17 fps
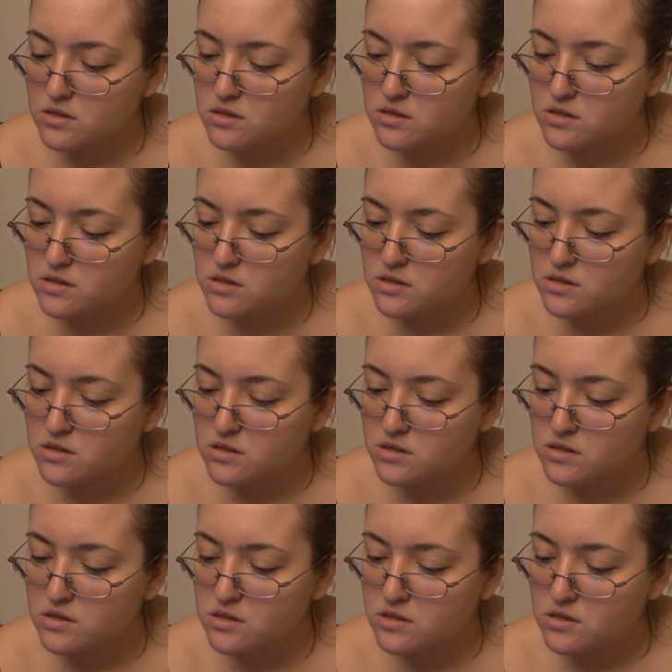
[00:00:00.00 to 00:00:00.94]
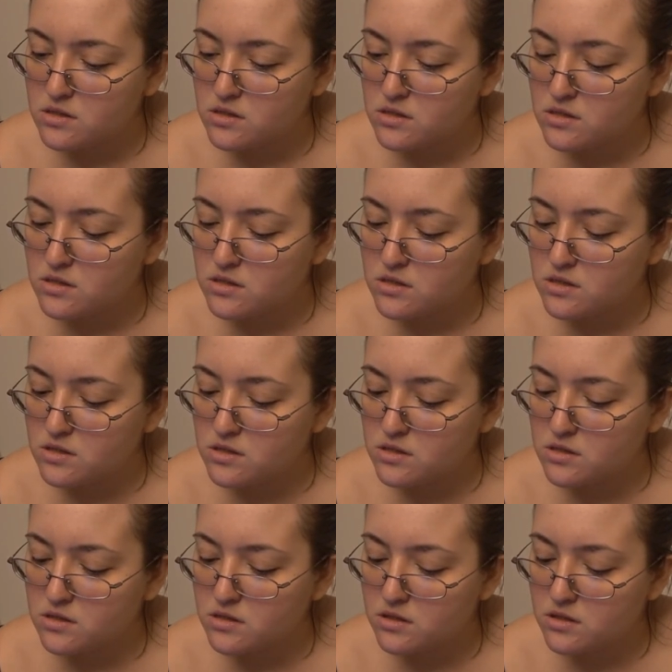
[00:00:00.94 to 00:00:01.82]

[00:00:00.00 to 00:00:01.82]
No one is speaking in this clip.